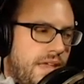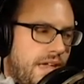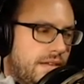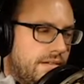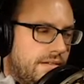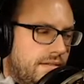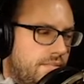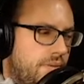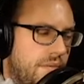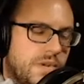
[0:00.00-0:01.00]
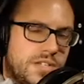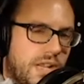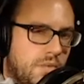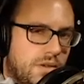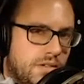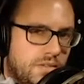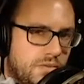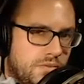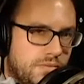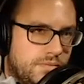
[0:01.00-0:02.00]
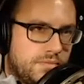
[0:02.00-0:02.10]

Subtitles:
And pretty much anyone who